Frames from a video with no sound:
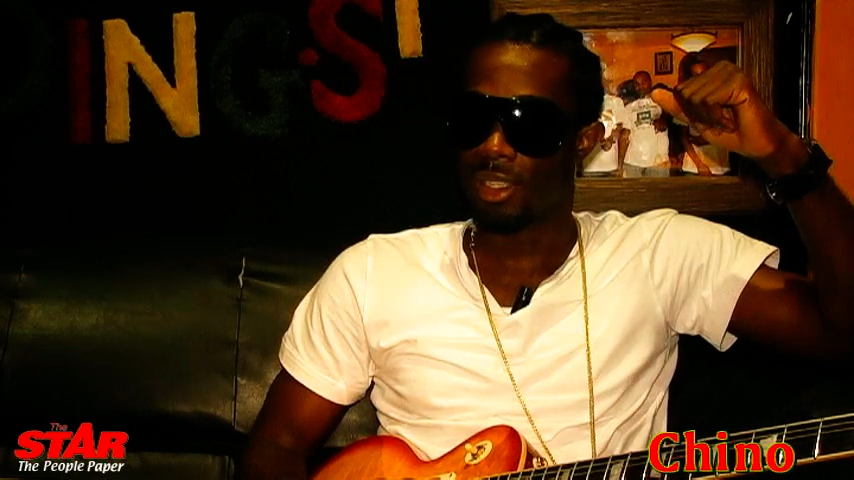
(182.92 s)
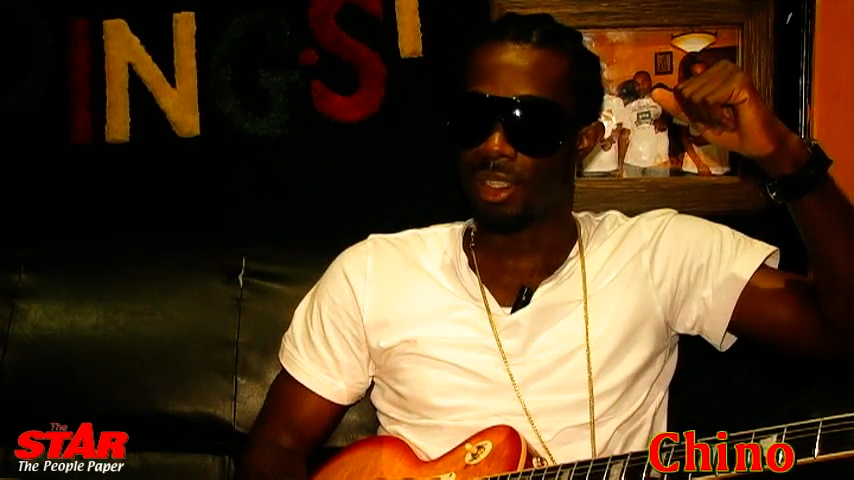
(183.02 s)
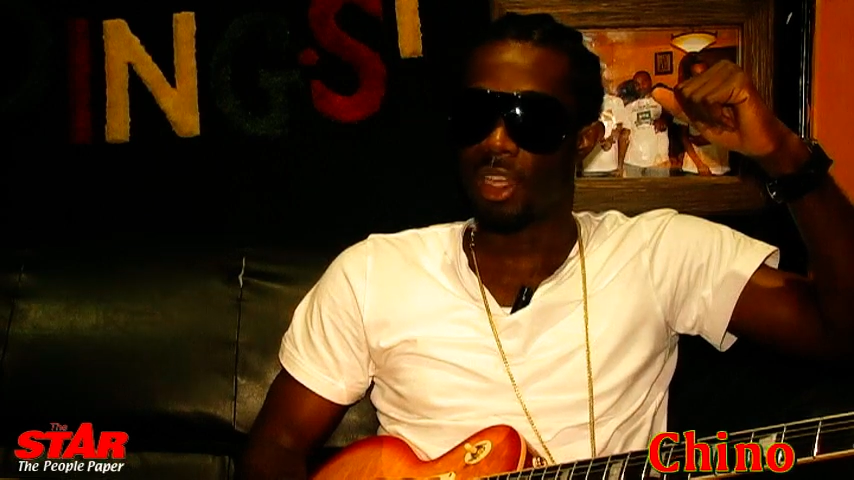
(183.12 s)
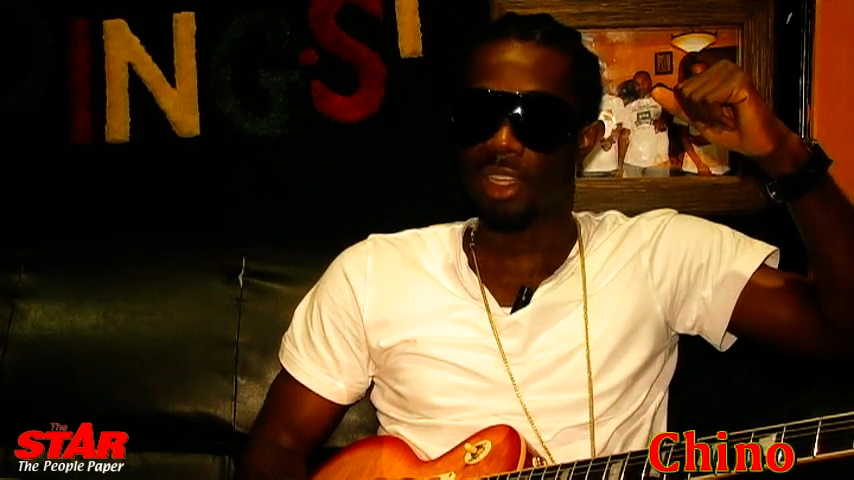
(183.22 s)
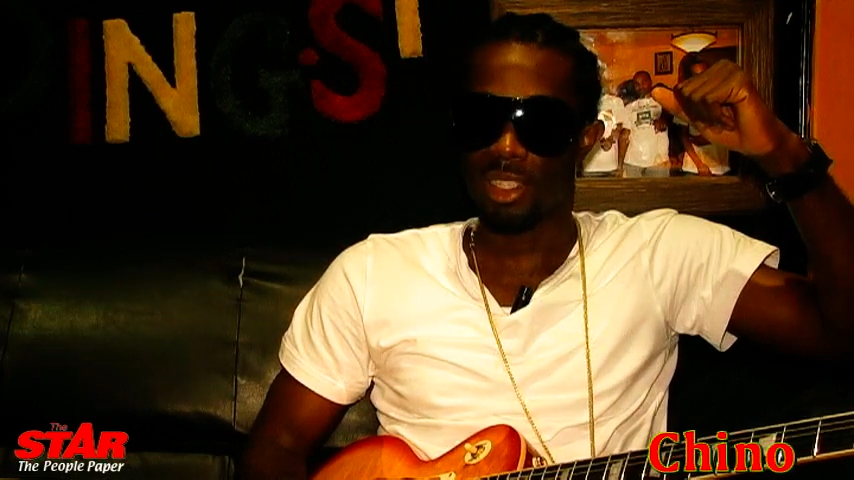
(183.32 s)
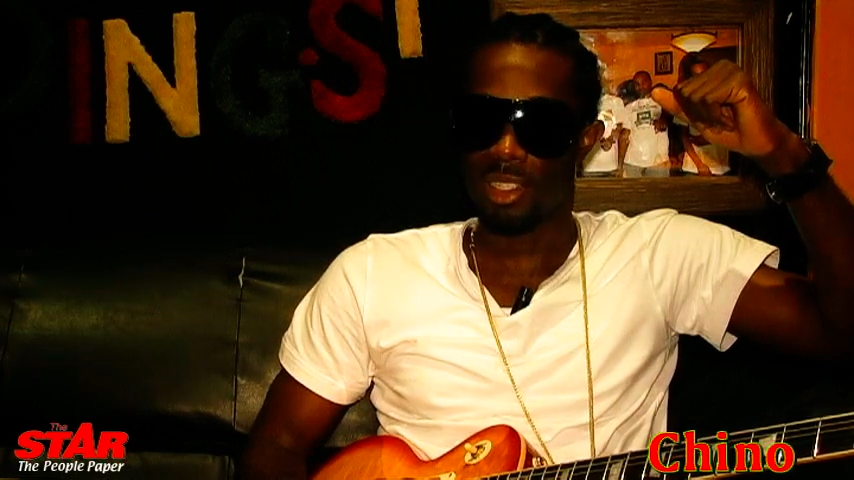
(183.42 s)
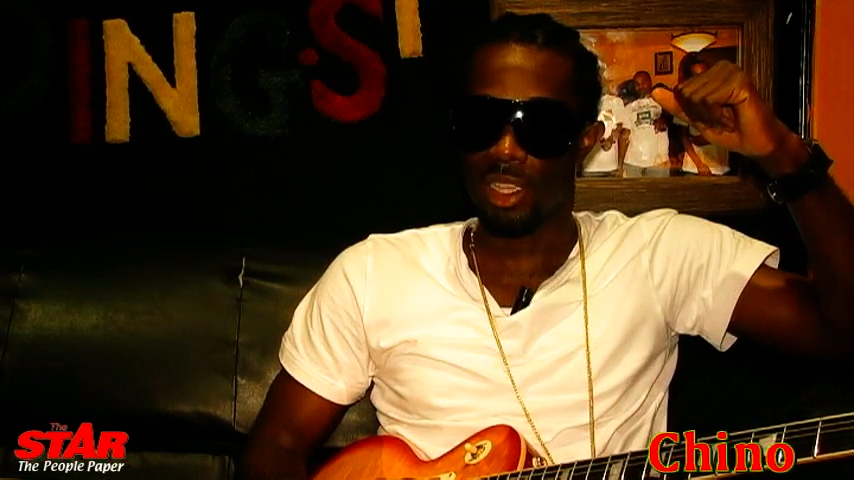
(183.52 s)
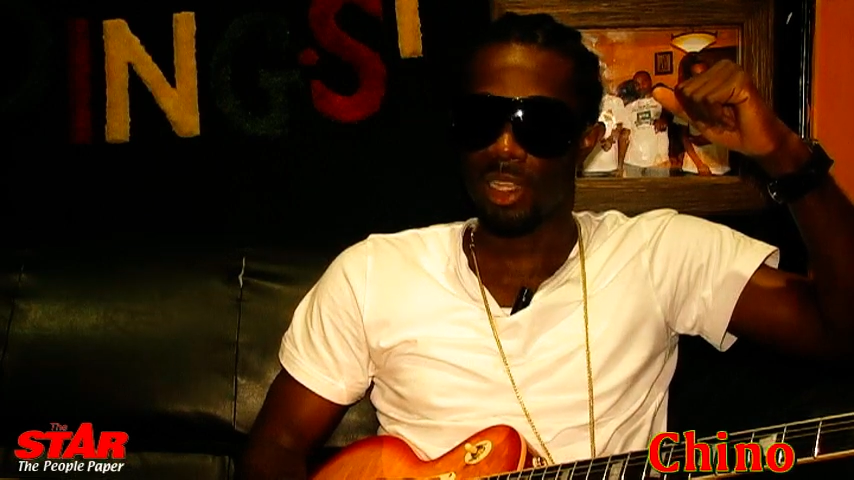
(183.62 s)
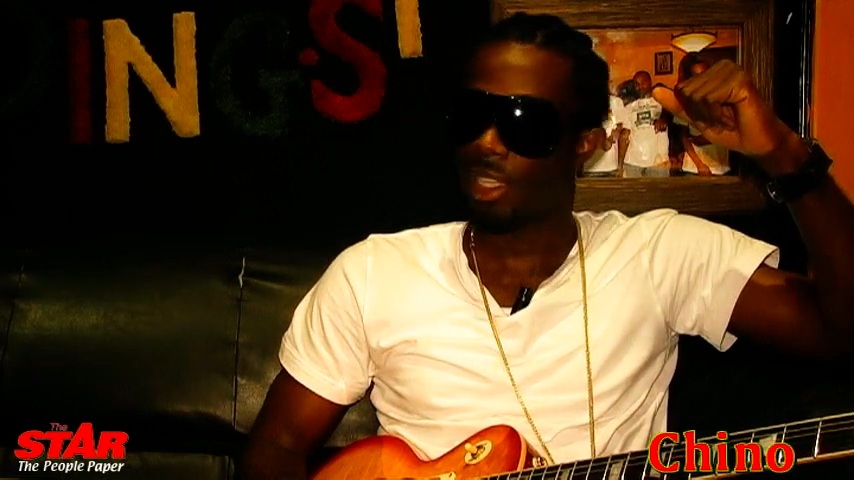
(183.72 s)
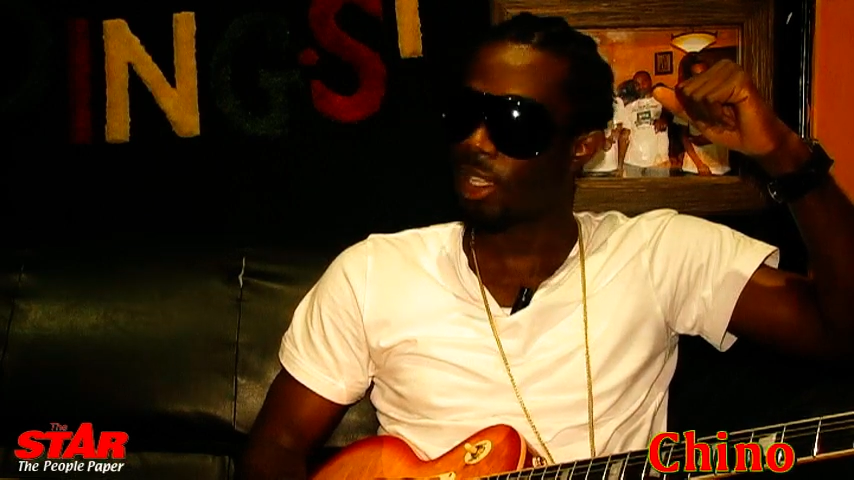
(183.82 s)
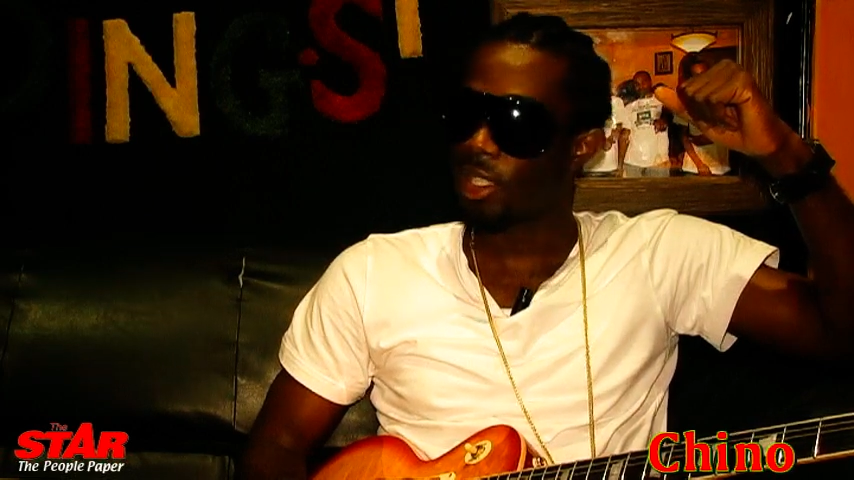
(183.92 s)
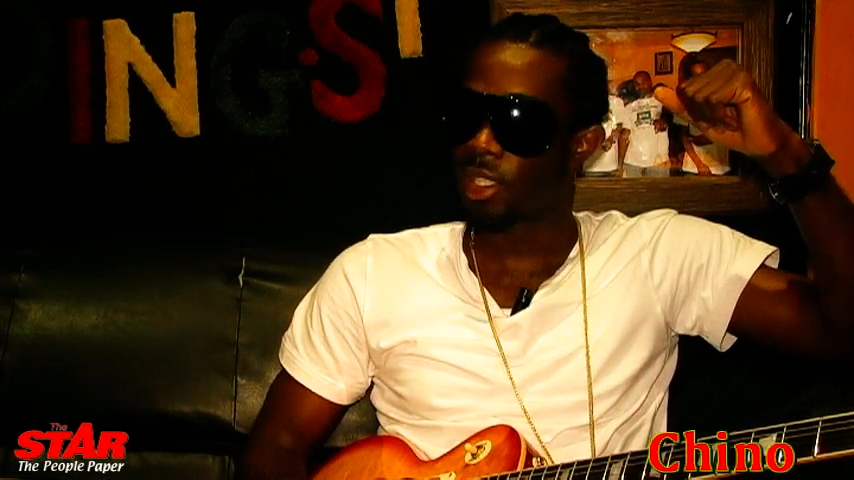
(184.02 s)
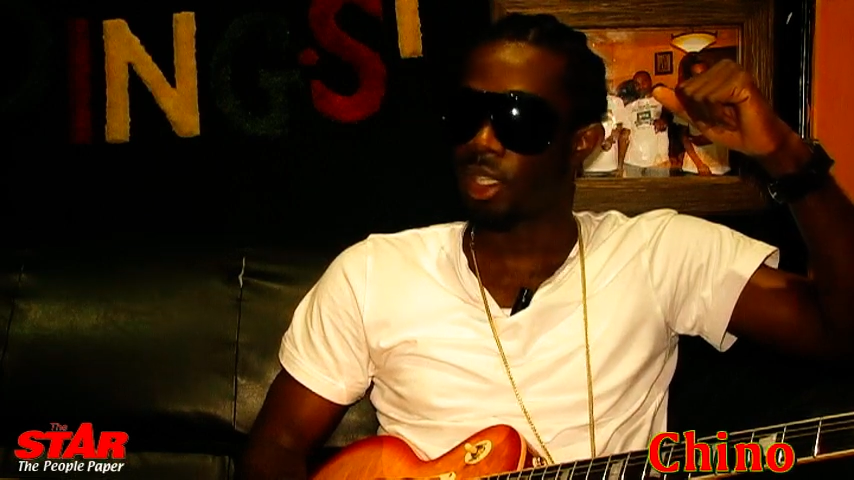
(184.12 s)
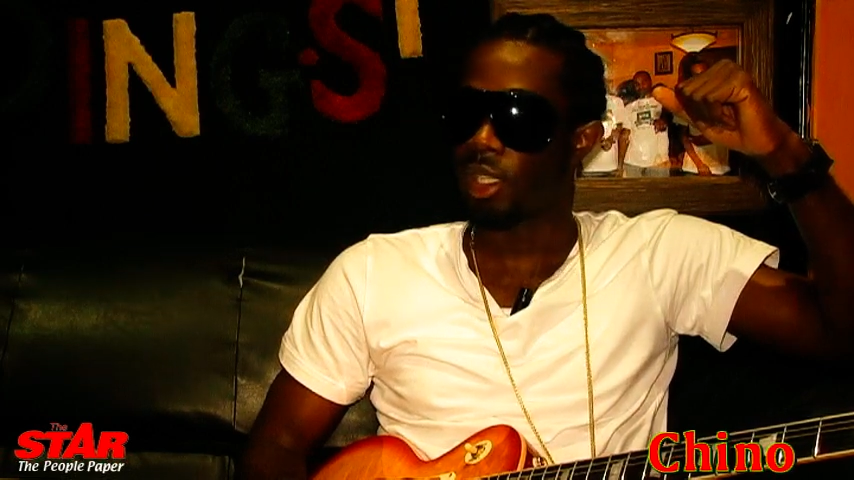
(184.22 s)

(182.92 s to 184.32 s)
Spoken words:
You understand? Easily.